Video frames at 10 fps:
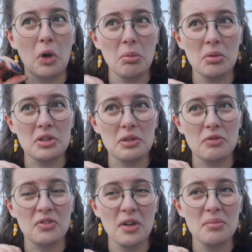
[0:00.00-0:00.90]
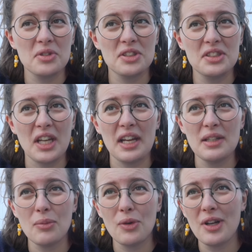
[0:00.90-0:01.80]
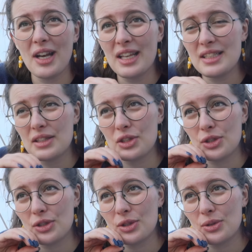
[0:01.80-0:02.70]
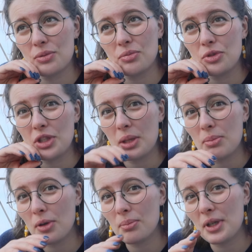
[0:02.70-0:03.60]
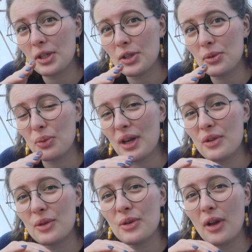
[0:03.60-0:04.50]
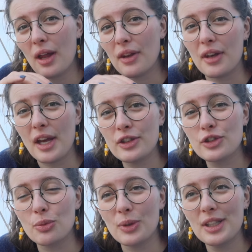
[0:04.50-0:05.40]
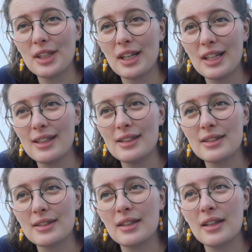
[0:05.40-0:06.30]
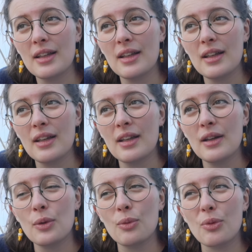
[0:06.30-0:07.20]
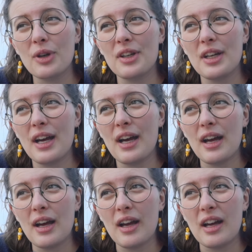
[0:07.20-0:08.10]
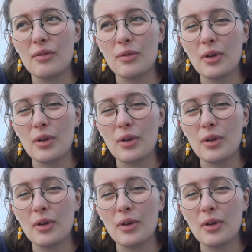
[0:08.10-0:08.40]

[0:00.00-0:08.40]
probably from today more or less it should keep on being good weather and next week at least we're gonna have